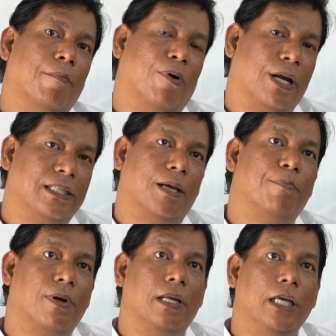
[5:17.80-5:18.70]
For
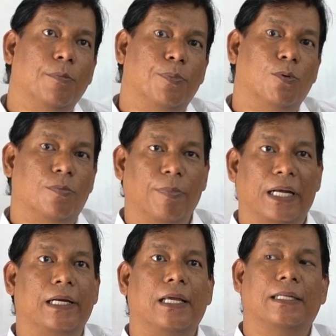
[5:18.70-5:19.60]
example, input
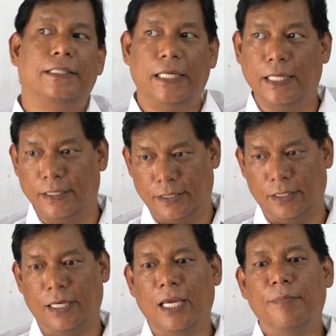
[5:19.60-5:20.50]
material
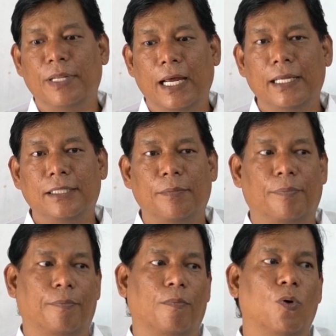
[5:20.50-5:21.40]
change. If there is a
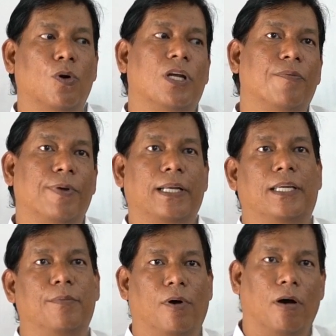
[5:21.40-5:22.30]
more
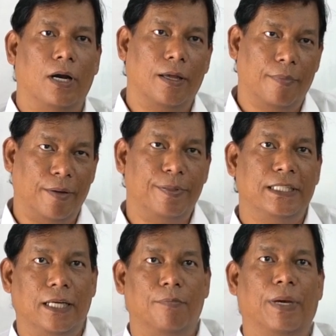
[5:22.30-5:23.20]
effective or
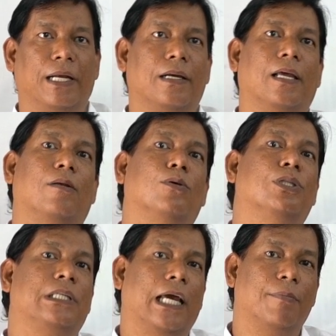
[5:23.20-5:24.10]
efficient material
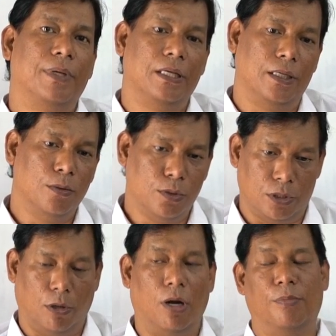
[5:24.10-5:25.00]
which can be
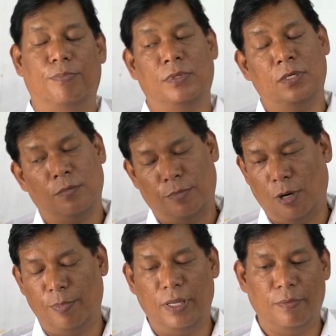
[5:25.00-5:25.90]
used, or
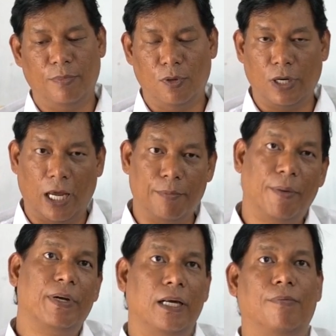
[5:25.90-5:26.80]
probably more
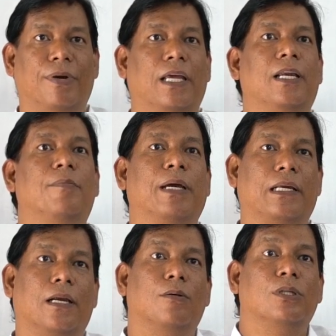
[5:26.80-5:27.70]
environmental friendly
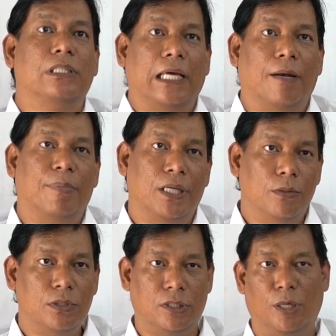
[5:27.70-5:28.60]
material which can be
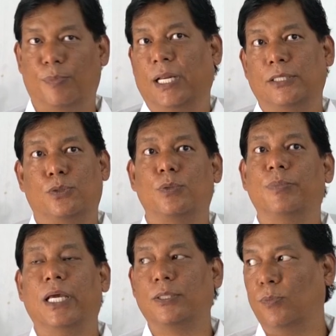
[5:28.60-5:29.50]
used, that should
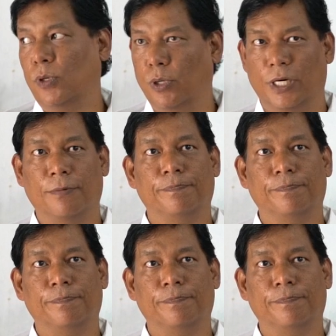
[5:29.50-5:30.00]
be explored.